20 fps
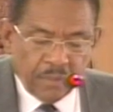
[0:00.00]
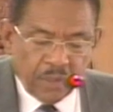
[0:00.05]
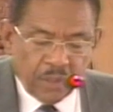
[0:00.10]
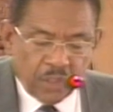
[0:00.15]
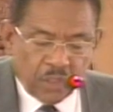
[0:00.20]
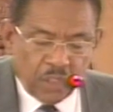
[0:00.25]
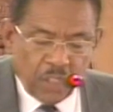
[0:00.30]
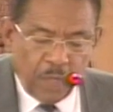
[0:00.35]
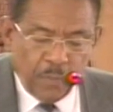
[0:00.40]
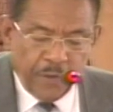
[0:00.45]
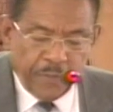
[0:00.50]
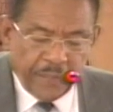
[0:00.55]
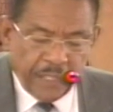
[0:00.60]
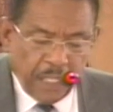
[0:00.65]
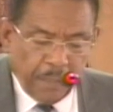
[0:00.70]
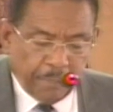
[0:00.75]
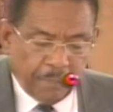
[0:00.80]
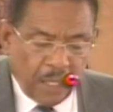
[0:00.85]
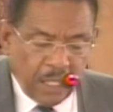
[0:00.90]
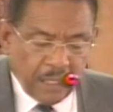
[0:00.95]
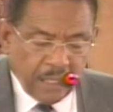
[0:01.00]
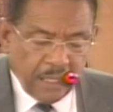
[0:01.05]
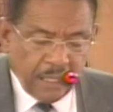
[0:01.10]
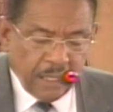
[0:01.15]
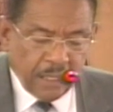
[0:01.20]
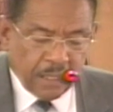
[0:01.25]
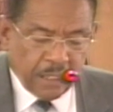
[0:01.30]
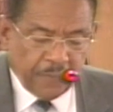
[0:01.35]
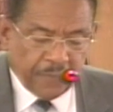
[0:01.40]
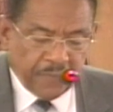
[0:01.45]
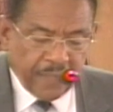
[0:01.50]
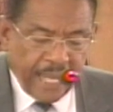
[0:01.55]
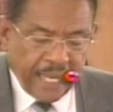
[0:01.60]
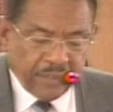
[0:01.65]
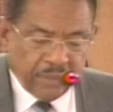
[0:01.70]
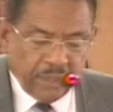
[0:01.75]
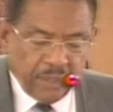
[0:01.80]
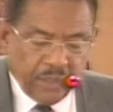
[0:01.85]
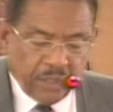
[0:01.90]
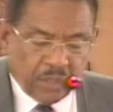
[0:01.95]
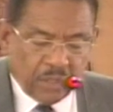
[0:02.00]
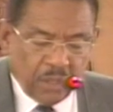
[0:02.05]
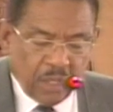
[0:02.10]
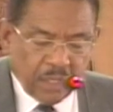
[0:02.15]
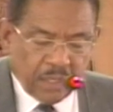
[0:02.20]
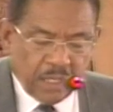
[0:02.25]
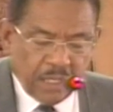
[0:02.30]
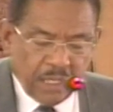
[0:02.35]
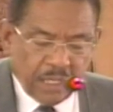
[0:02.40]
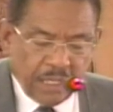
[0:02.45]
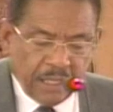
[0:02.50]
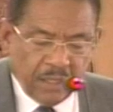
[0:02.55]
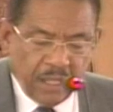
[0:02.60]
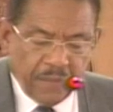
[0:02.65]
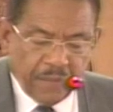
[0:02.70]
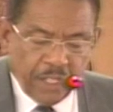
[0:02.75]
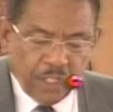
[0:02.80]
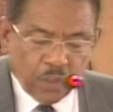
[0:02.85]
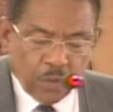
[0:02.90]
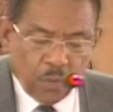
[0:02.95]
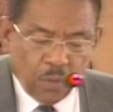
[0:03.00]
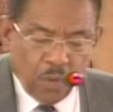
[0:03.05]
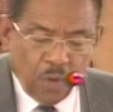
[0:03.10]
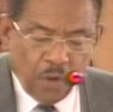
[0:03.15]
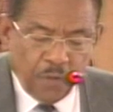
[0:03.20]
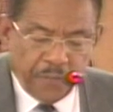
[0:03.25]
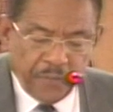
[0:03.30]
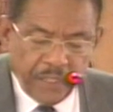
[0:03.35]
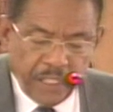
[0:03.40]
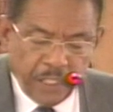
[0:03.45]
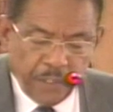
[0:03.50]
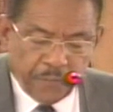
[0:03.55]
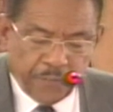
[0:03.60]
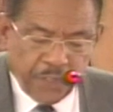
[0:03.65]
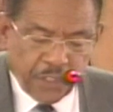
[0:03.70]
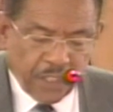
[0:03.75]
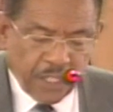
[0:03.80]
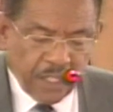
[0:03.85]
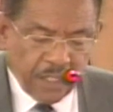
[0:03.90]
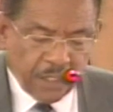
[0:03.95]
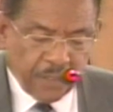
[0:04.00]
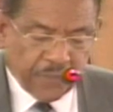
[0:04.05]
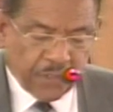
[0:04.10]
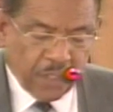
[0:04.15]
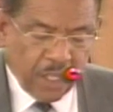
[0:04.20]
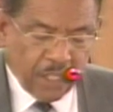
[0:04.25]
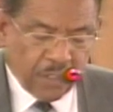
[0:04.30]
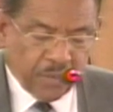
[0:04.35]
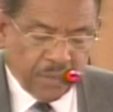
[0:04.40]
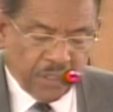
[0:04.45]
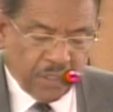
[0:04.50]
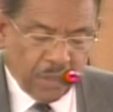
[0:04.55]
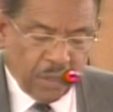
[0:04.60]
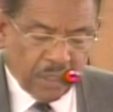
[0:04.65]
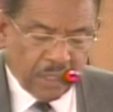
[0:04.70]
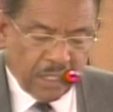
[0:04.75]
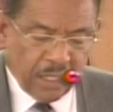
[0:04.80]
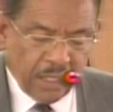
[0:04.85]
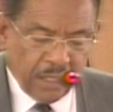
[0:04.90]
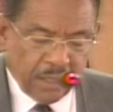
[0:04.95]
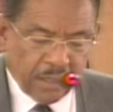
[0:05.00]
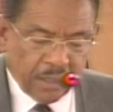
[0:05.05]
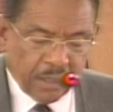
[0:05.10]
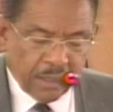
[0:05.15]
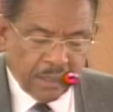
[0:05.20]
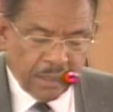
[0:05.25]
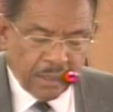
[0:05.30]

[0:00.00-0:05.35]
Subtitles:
some with an abundance of natural resources and others woefully deficient of such resources,